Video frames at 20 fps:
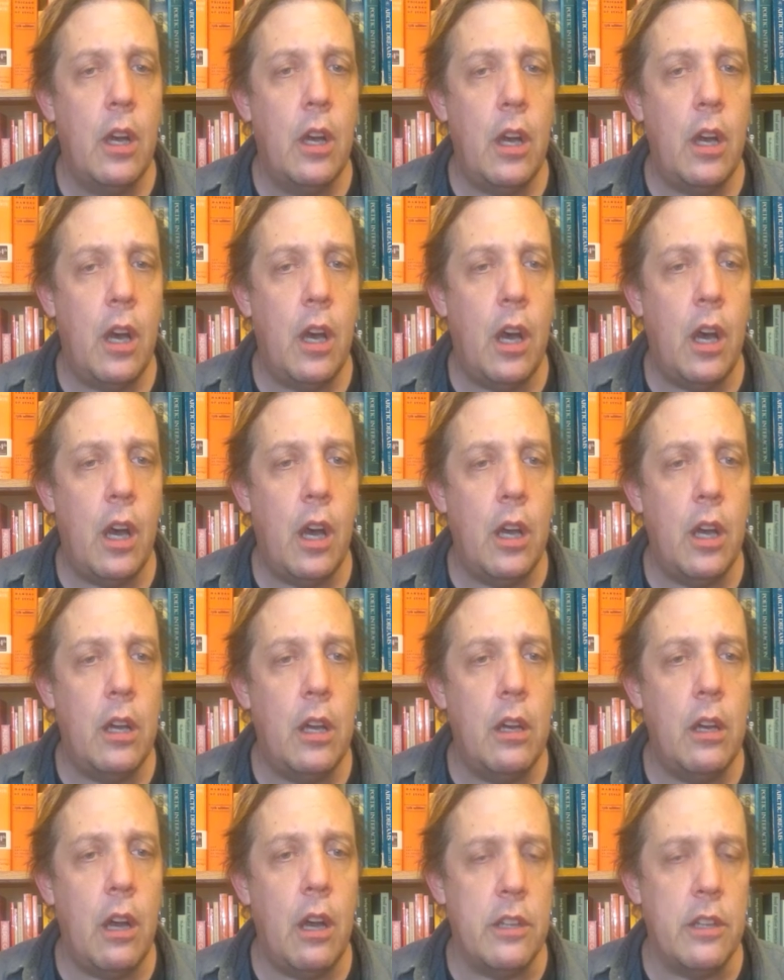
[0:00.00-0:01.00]
uh,
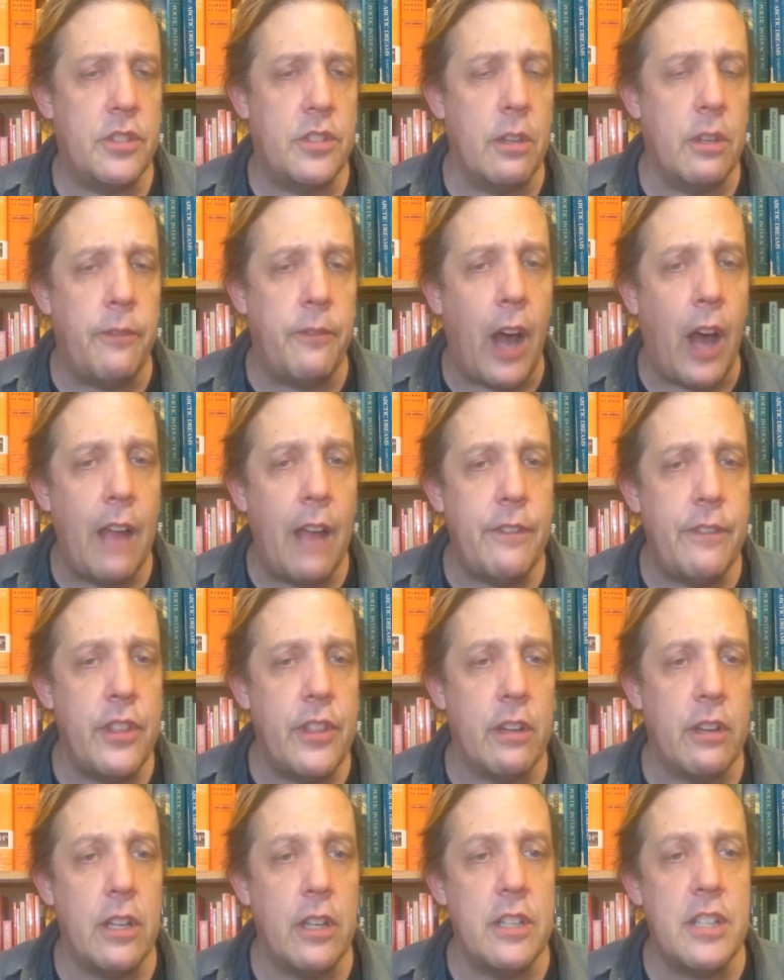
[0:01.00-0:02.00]
uh, survive in
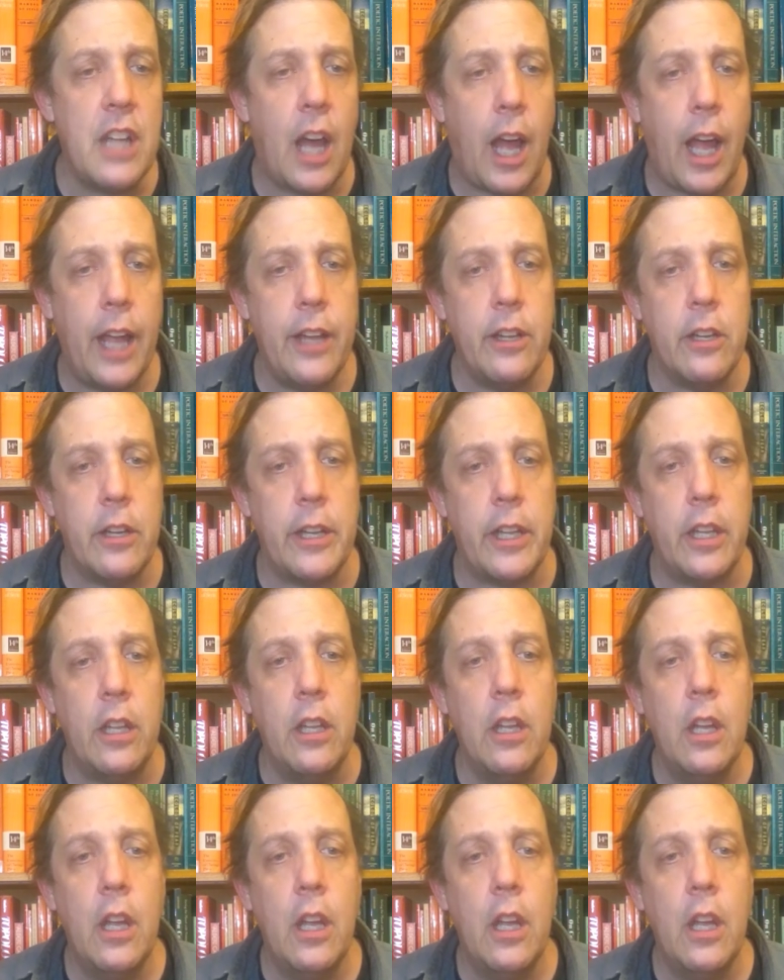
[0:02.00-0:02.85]
their entirety.